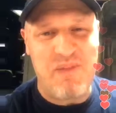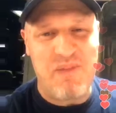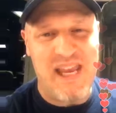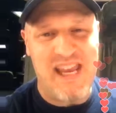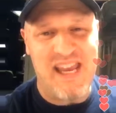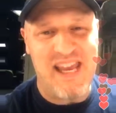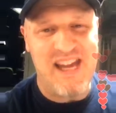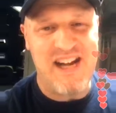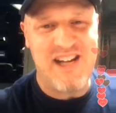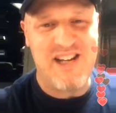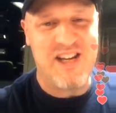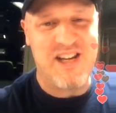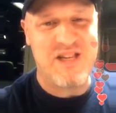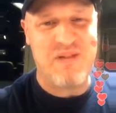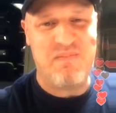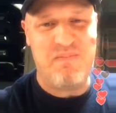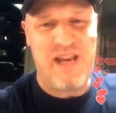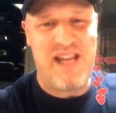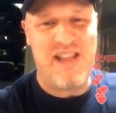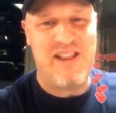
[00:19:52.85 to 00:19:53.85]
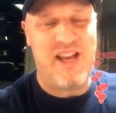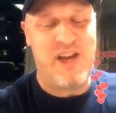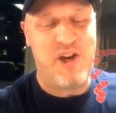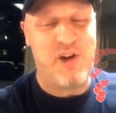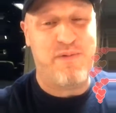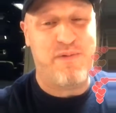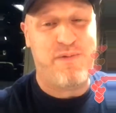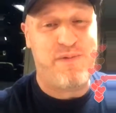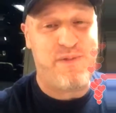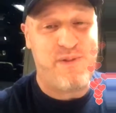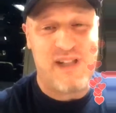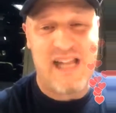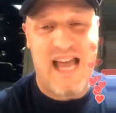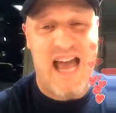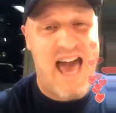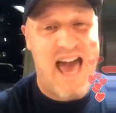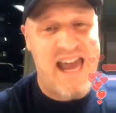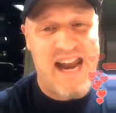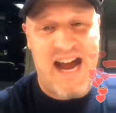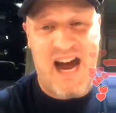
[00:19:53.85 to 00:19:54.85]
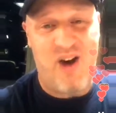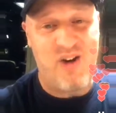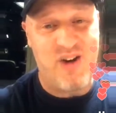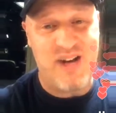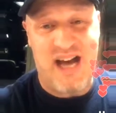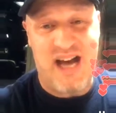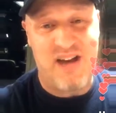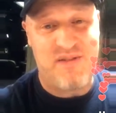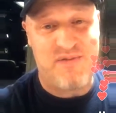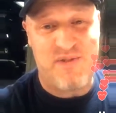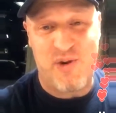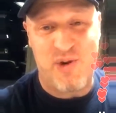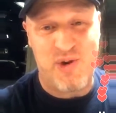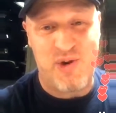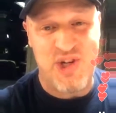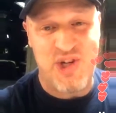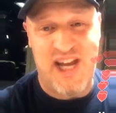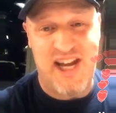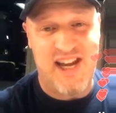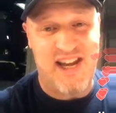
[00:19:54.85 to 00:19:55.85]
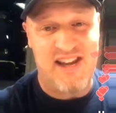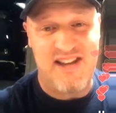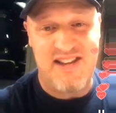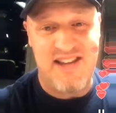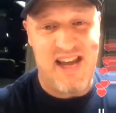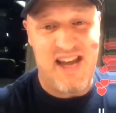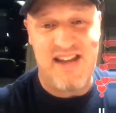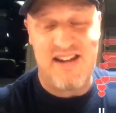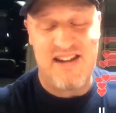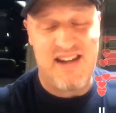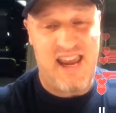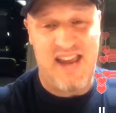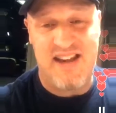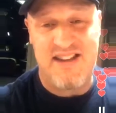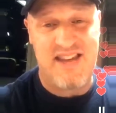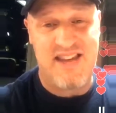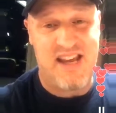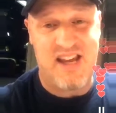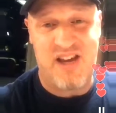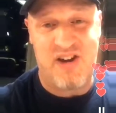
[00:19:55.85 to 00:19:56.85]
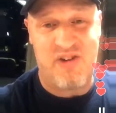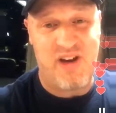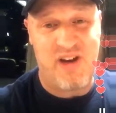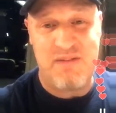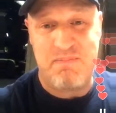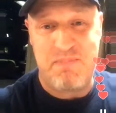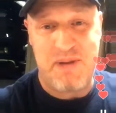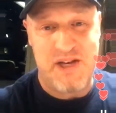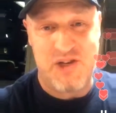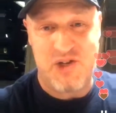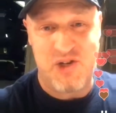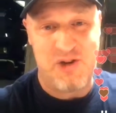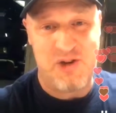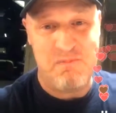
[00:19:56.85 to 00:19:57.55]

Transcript: and it doesn't mean that you're flat out not photogenic and can't take a great picture.